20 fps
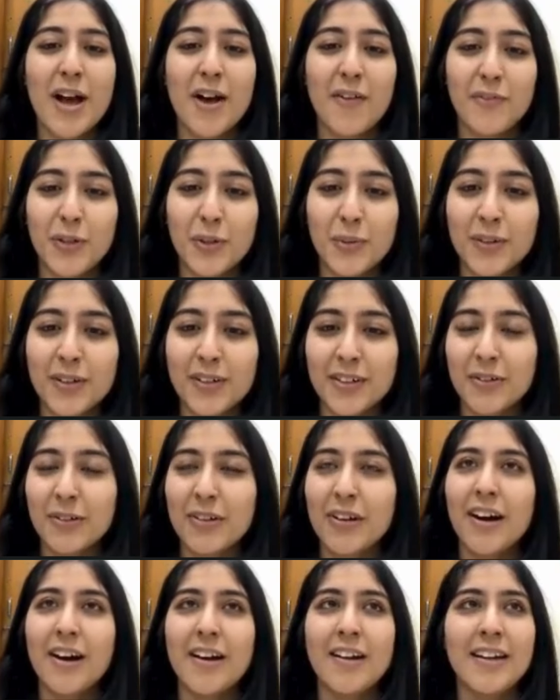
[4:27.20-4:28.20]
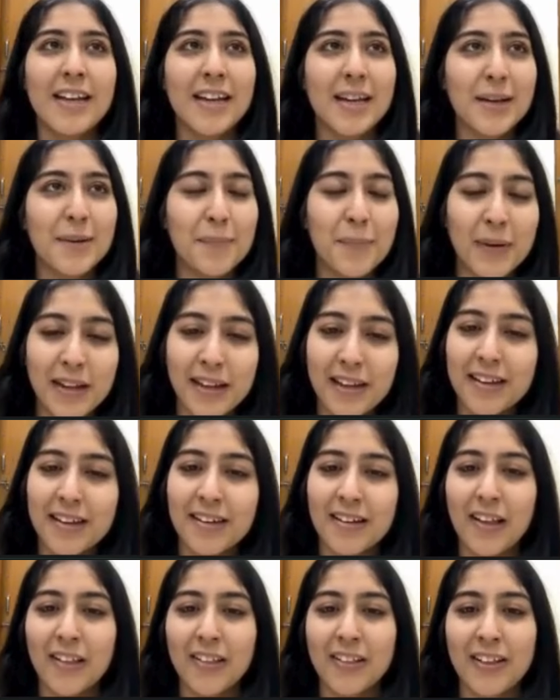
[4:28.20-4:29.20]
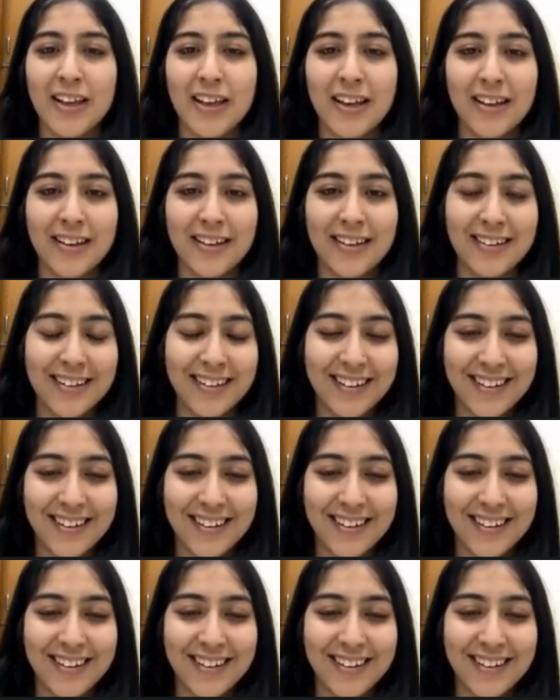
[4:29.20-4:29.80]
have to work. You can't take a break, nothing.